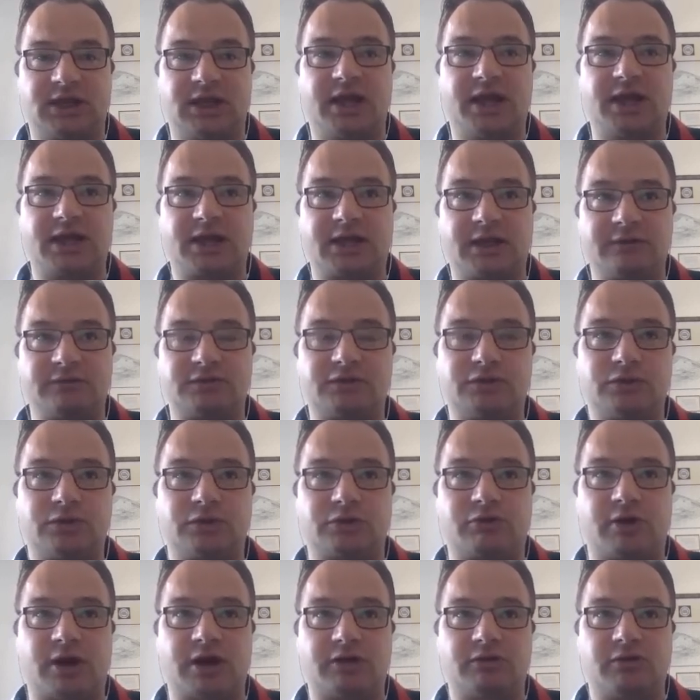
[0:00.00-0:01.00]
it gives you a
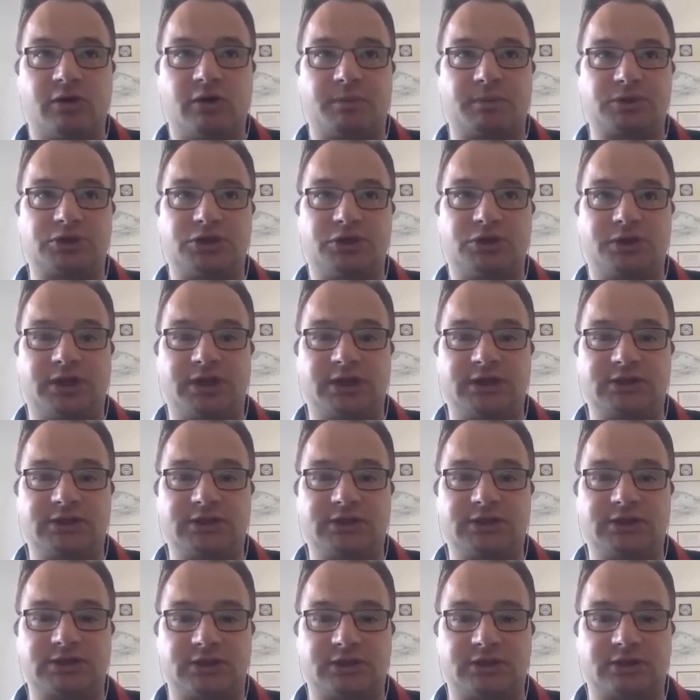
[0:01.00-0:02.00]
greater opportunity
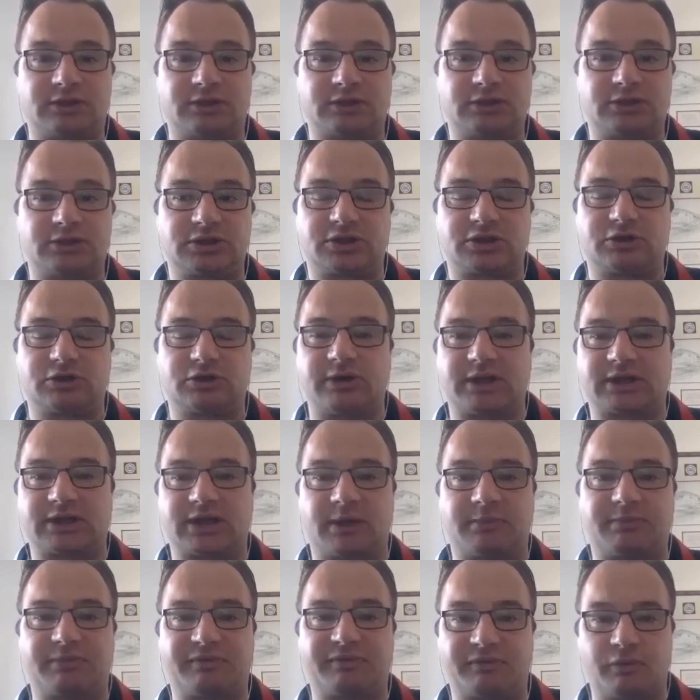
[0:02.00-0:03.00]
to correct
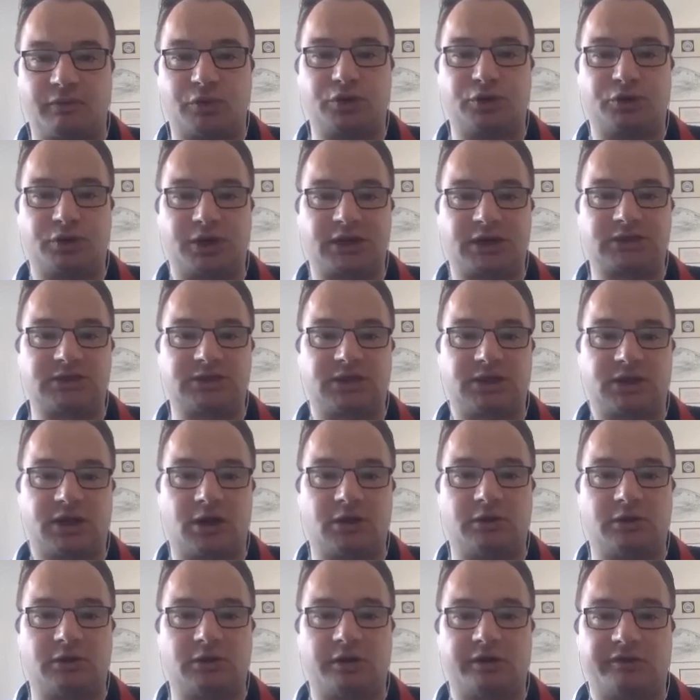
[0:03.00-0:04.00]
that before you get to the
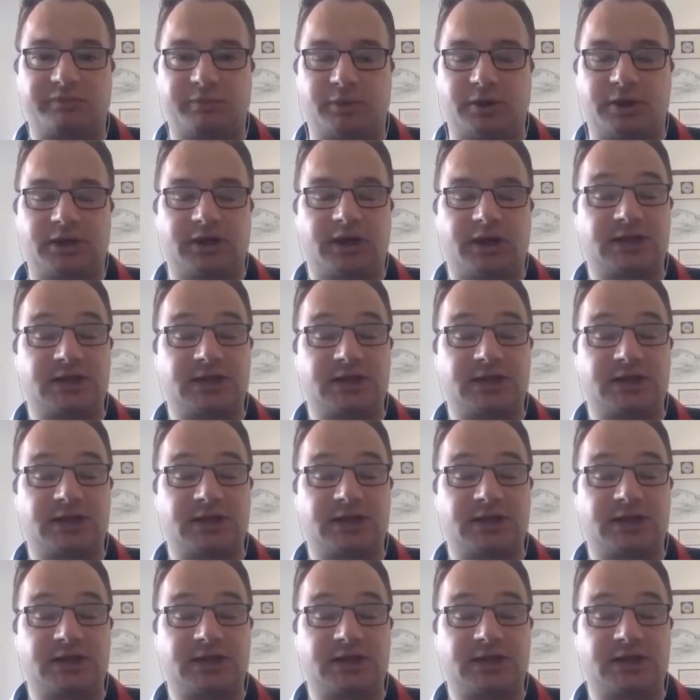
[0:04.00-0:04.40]
go live point.